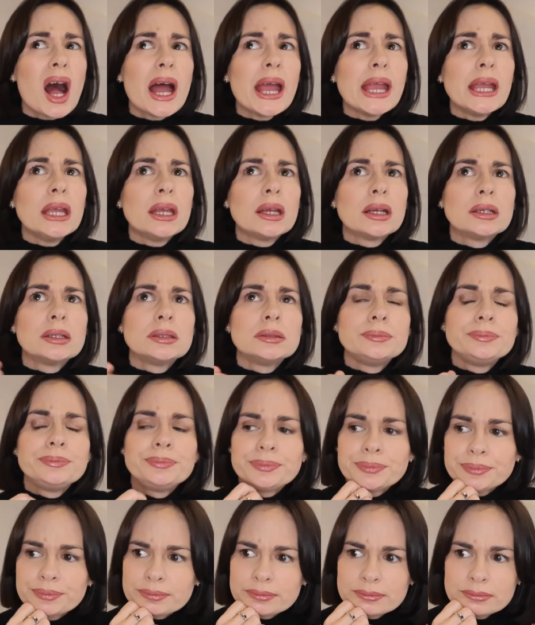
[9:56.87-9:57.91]
the old
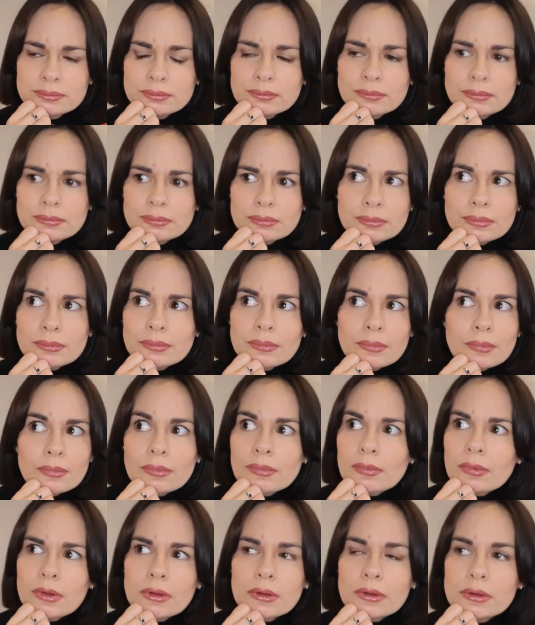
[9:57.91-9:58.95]
model Tank
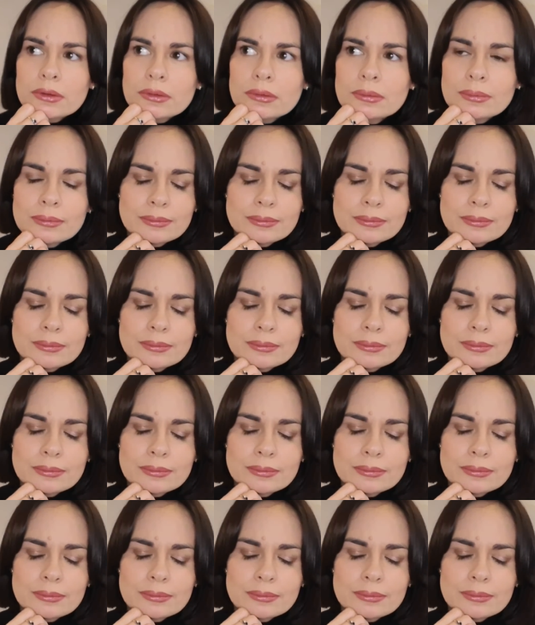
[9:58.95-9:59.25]
Française.